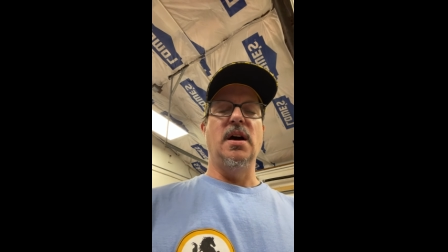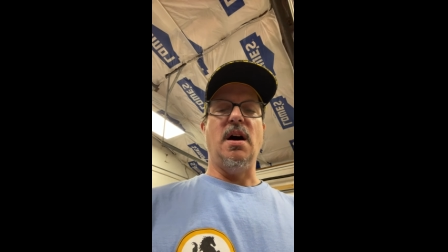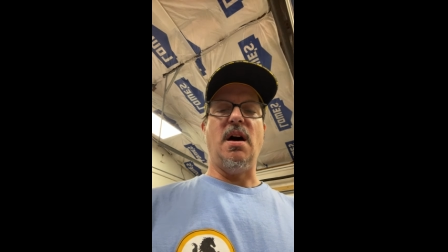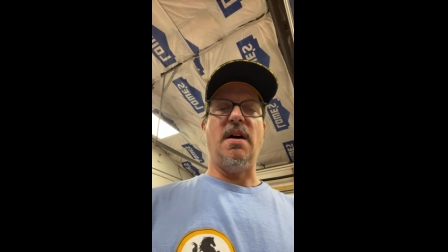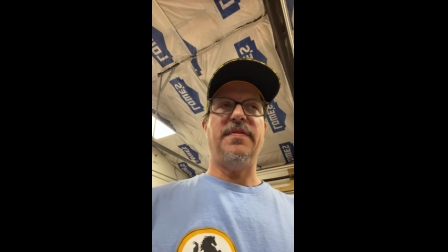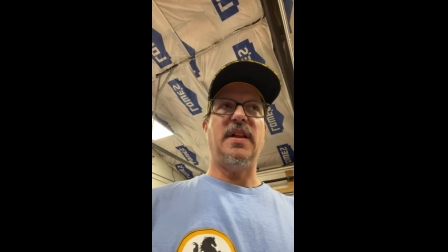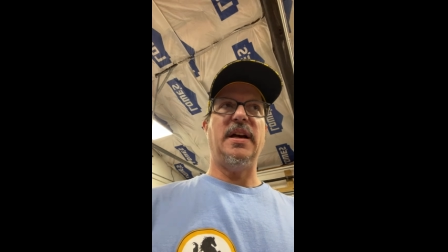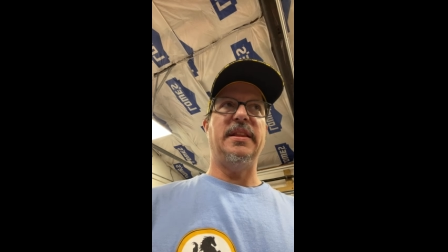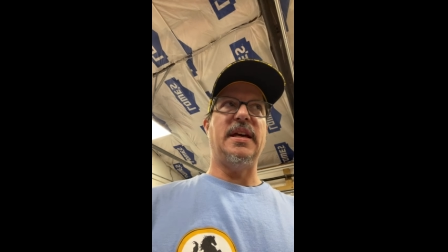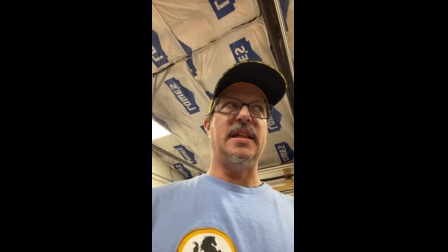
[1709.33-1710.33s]
off
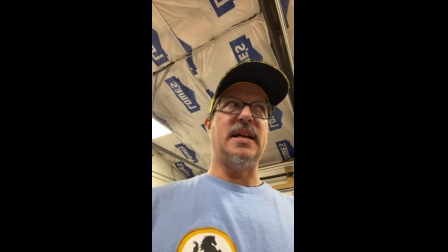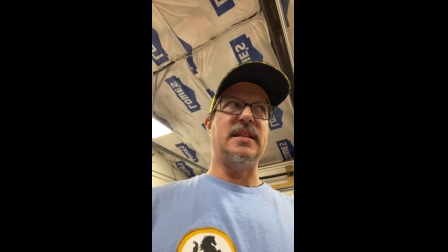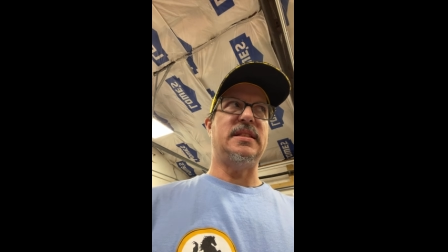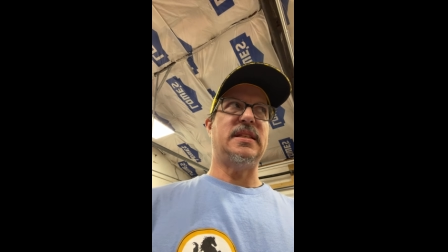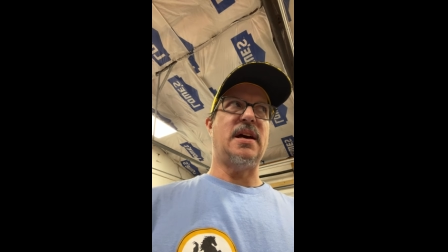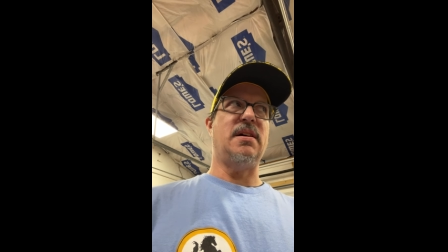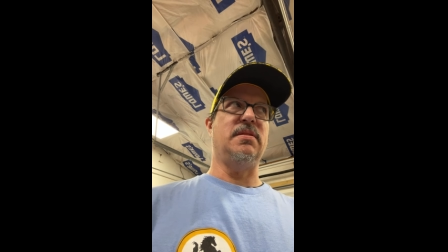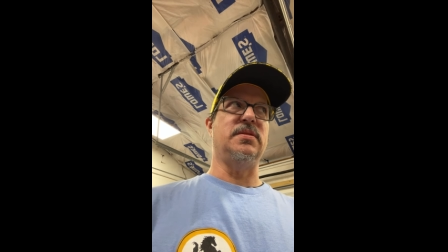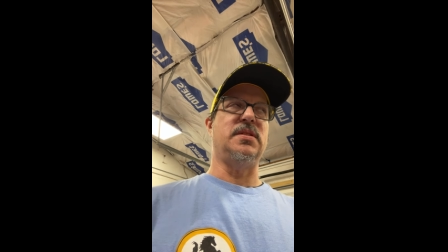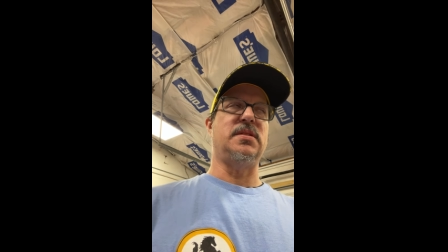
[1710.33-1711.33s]
like that, that
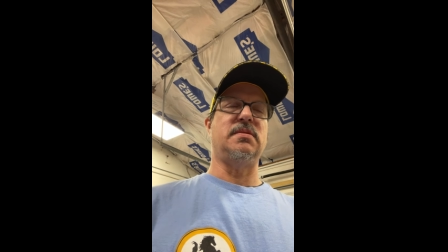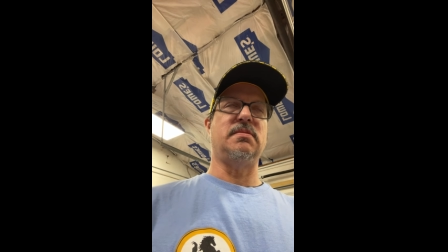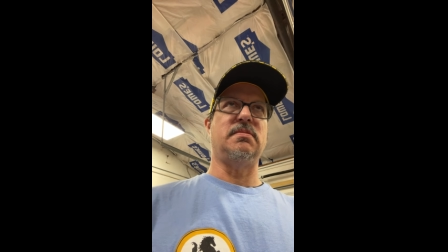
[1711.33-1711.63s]
sounds